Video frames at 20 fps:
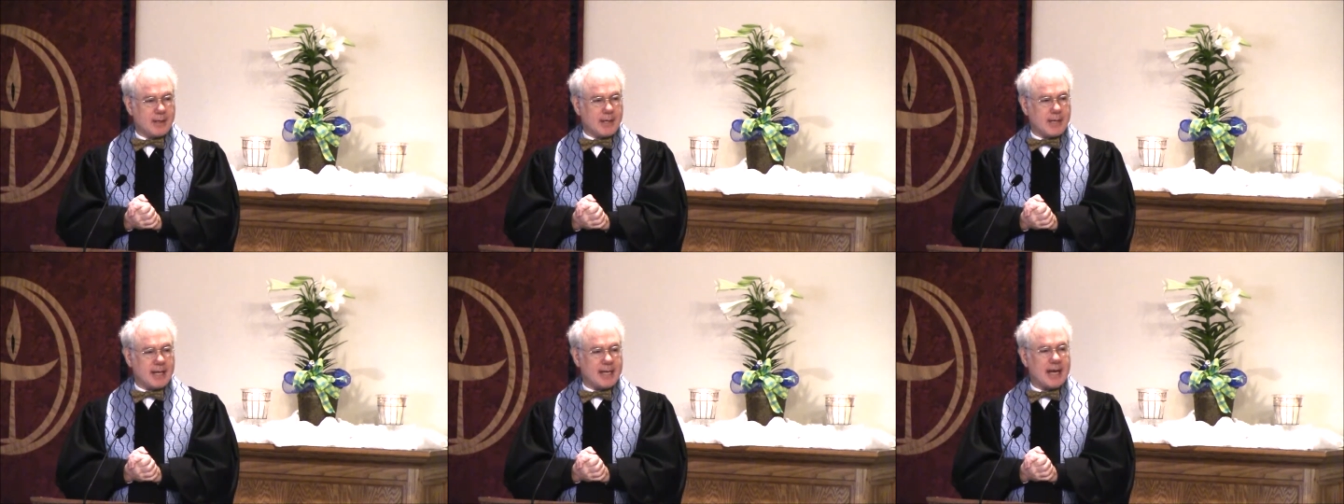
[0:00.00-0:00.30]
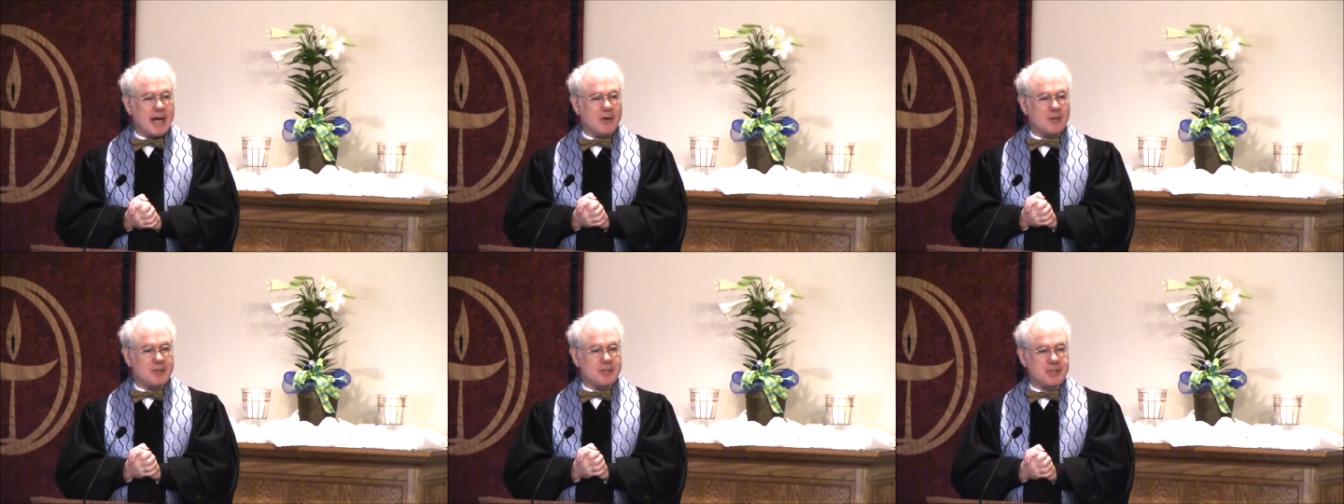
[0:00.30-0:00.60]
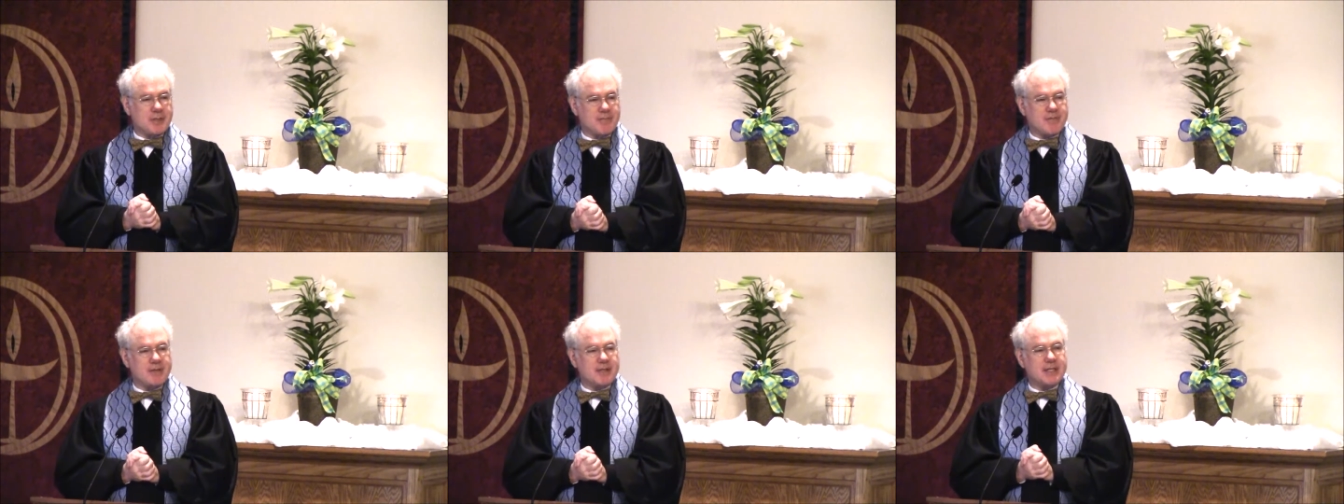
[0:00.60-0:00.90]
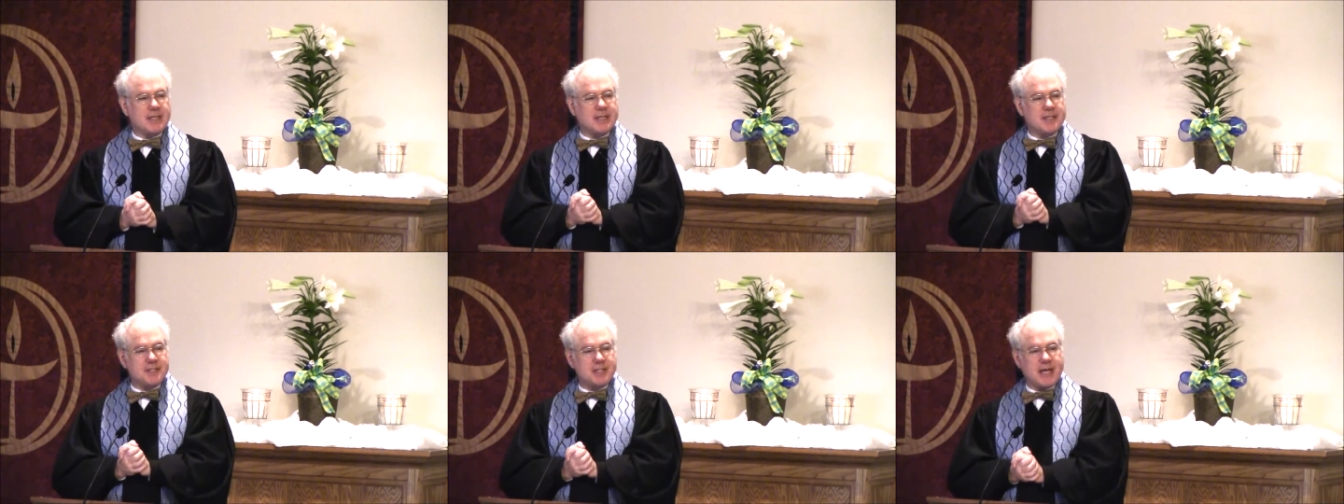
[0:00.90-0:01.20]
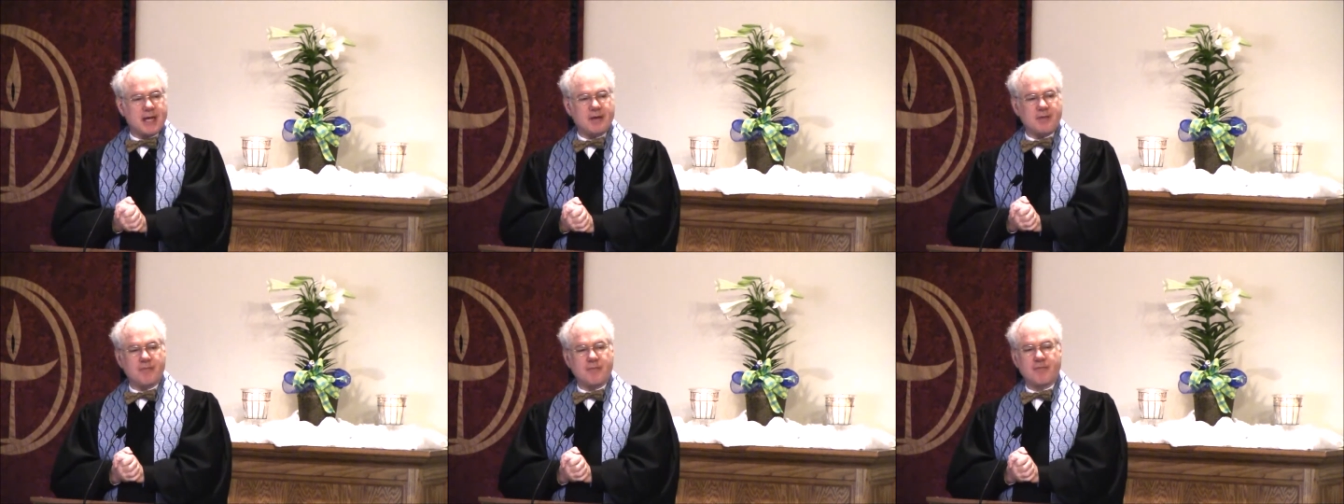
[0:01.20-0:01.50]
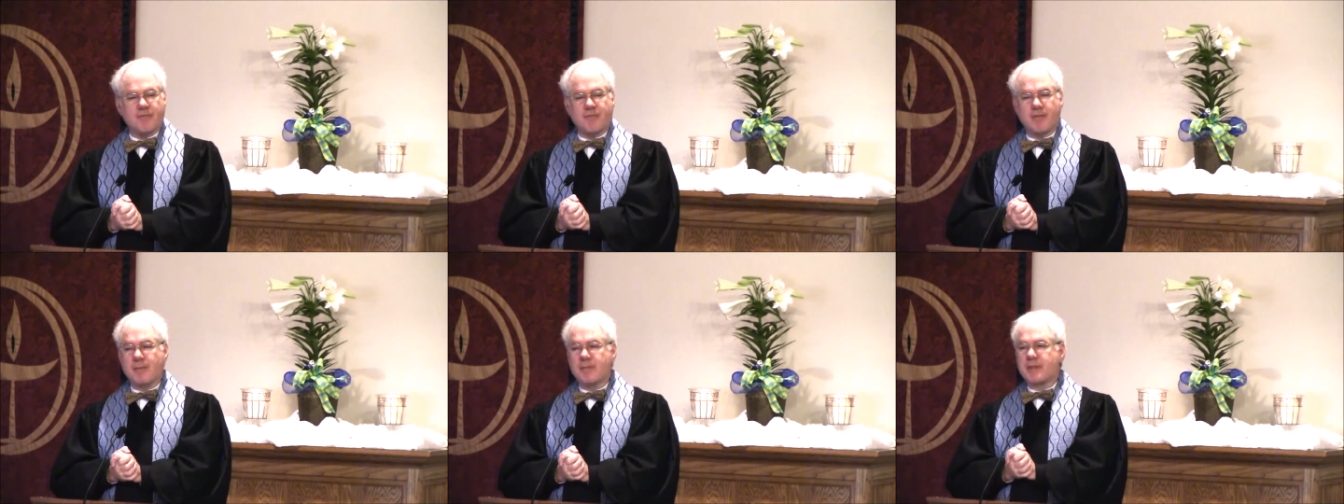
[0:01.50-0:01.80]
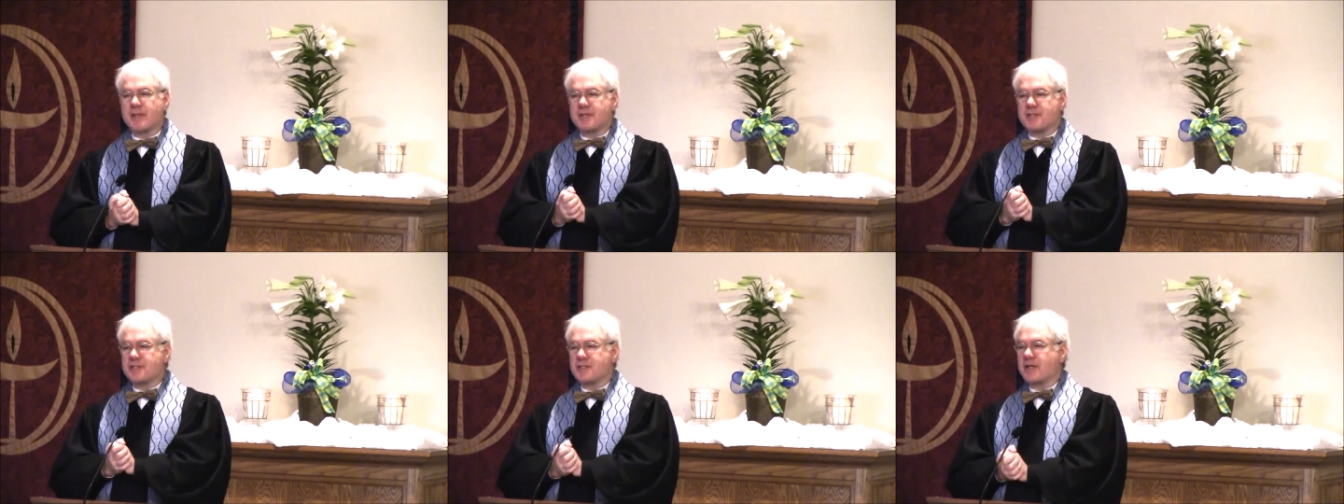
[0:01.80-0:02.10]
And how different is that
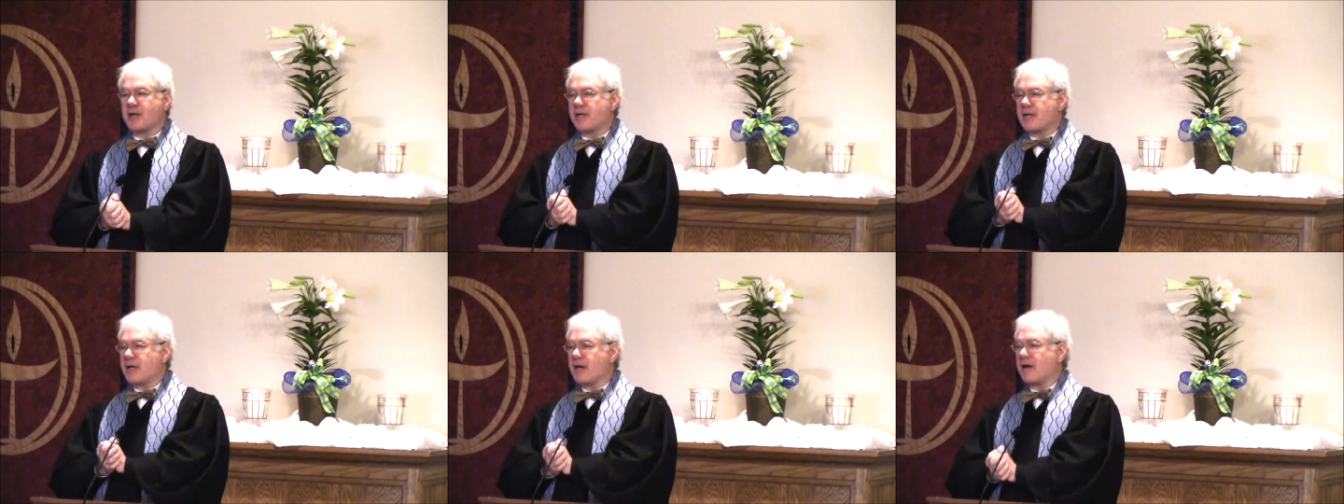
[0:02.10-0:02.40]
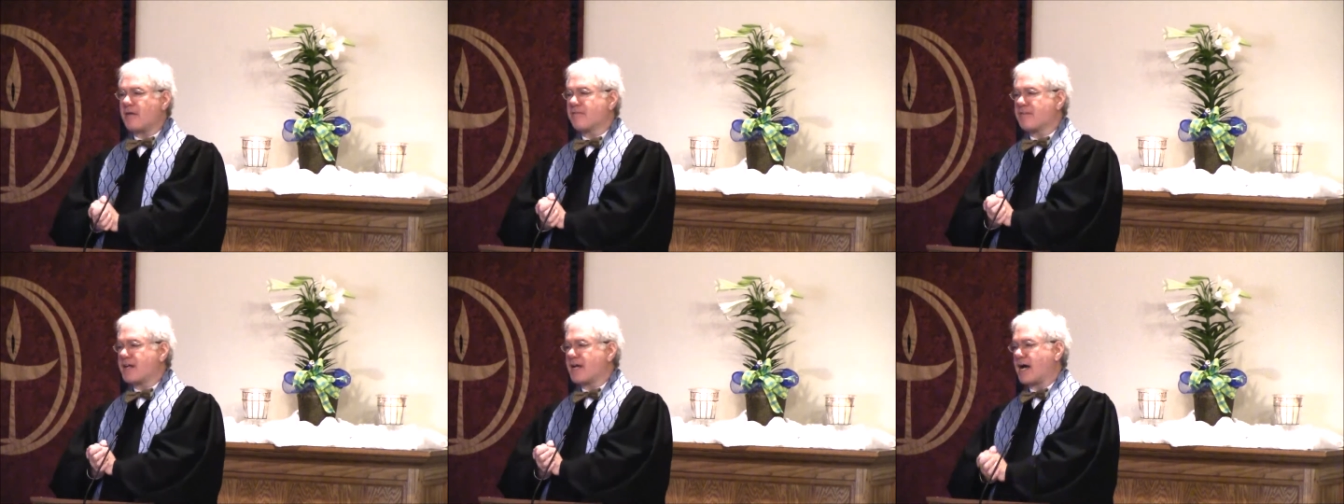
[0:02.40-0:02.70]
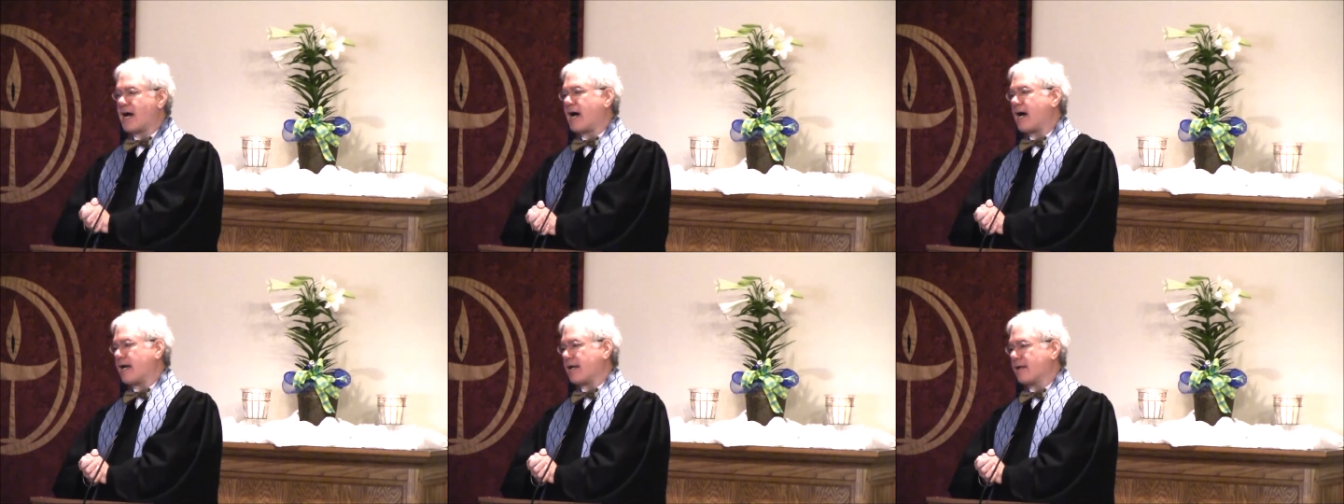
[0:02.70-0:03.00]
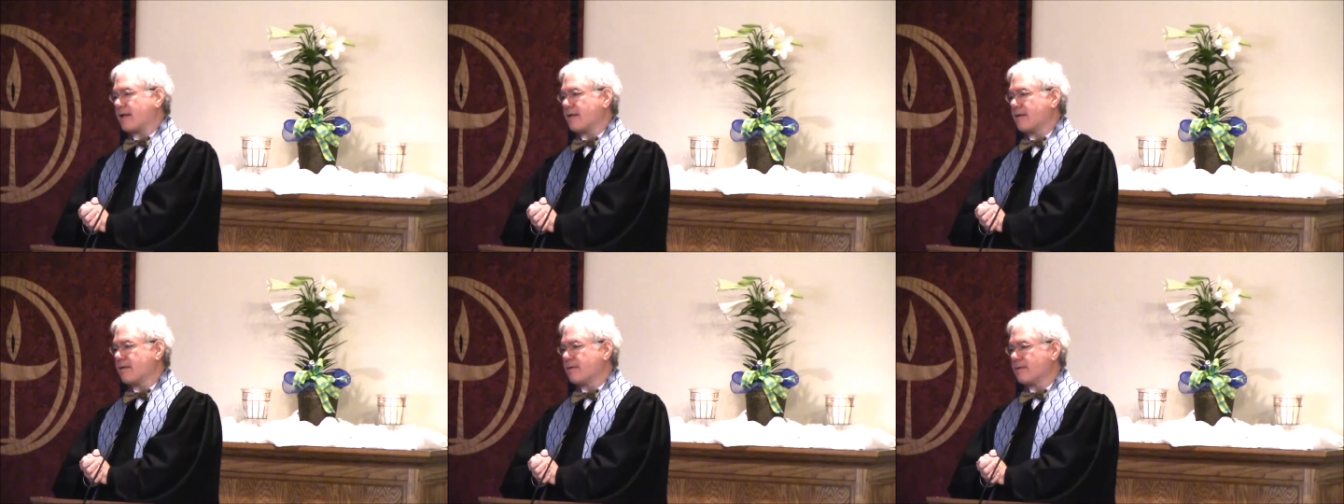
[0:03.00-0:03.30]
from the Son of God?